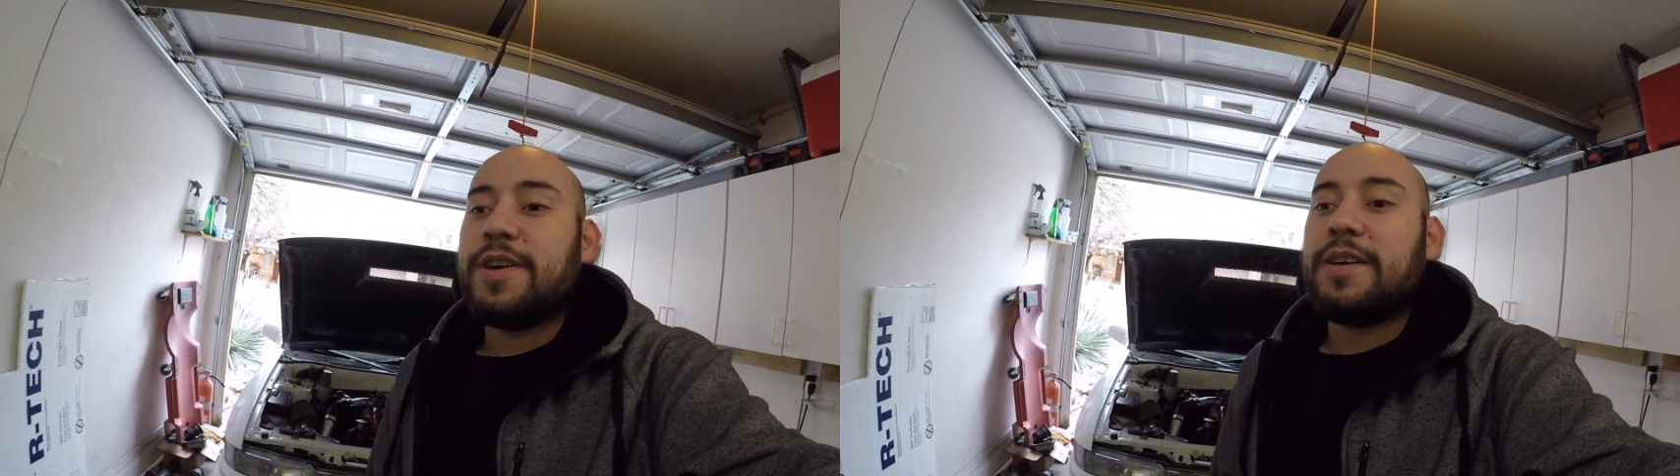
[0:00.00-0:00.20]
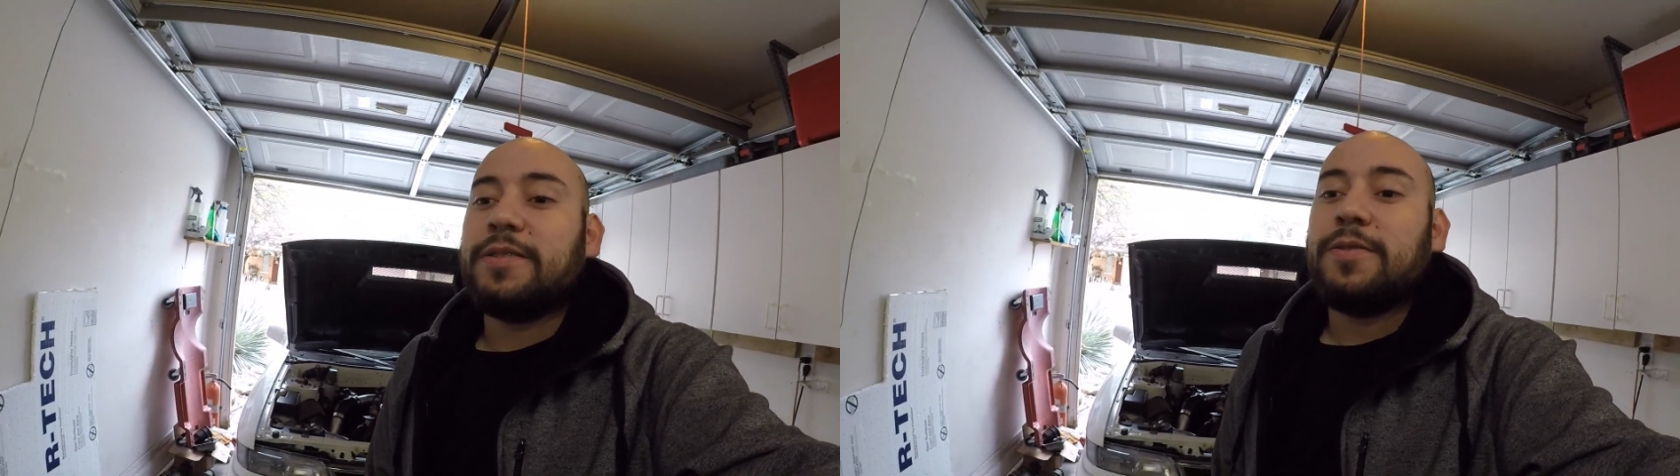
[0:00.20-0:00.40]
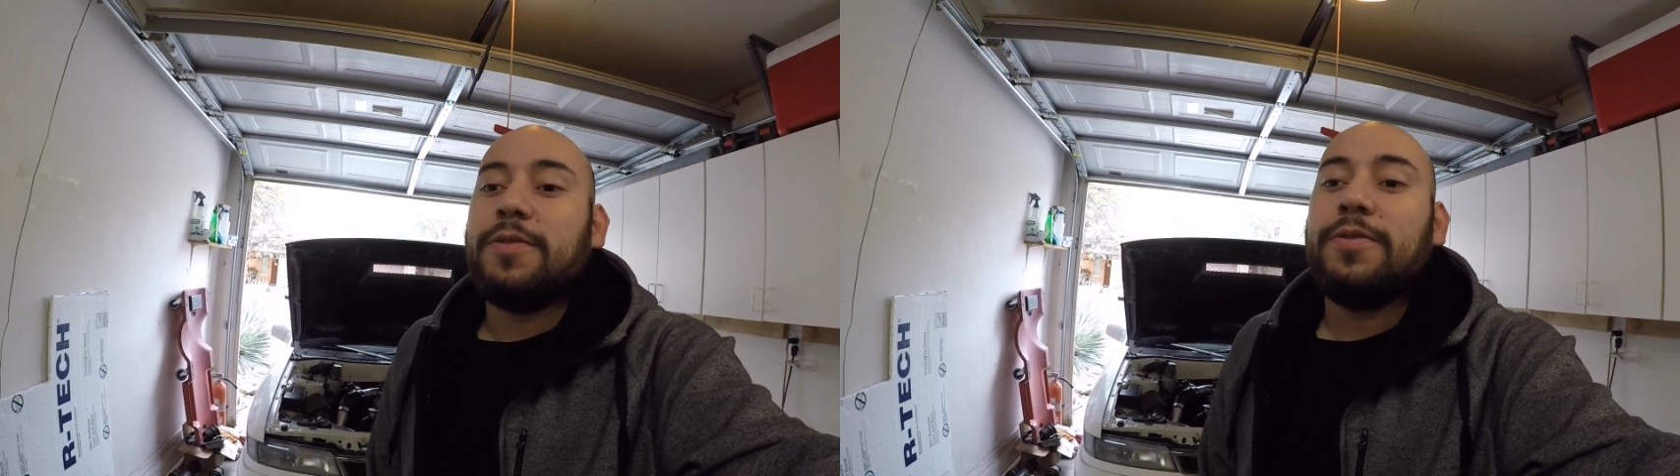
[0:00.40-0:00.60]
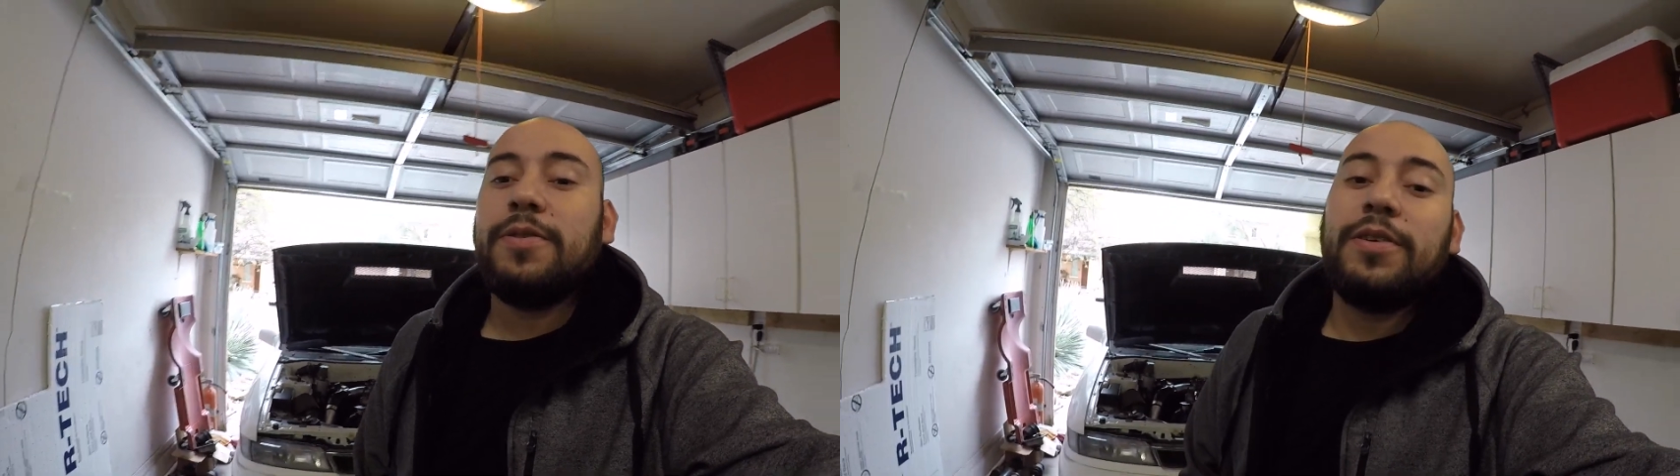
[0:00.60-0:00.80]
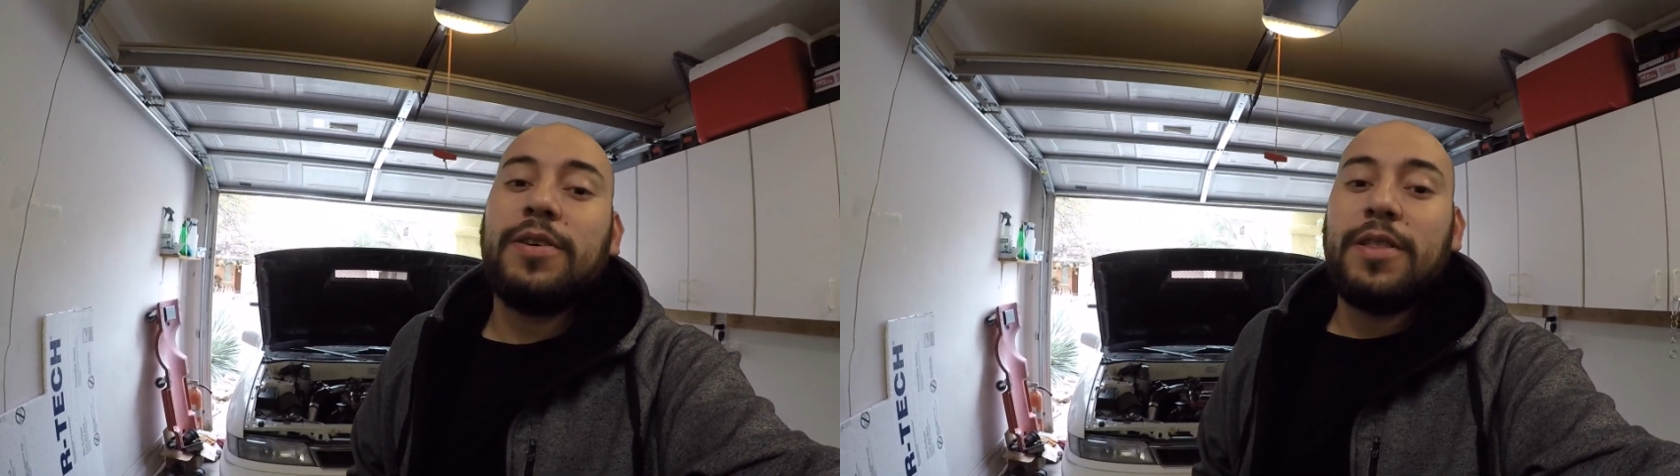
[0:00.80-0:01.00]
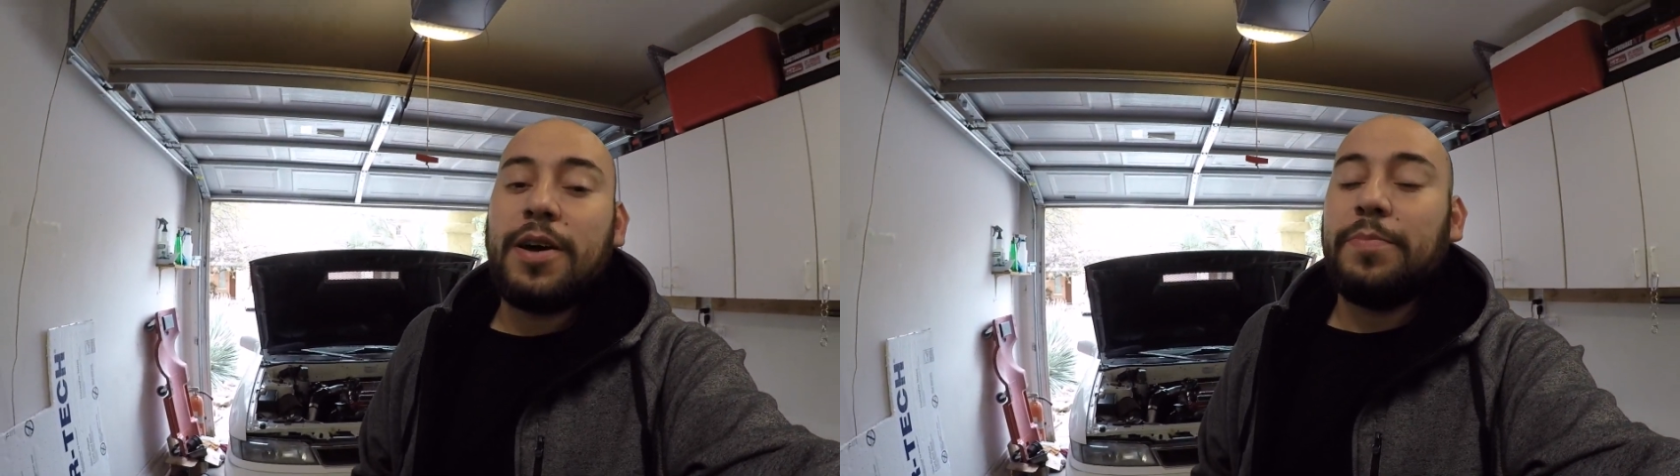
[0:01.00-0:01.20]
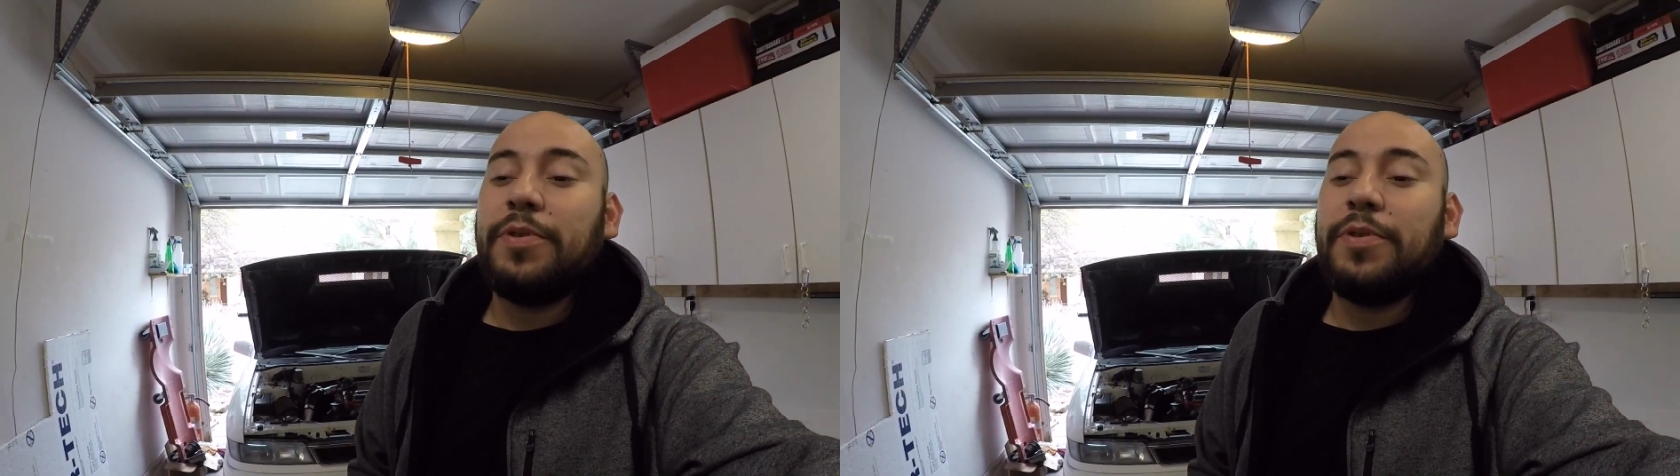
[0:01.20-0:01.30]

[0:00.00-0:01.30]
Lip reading: guys saw the Galant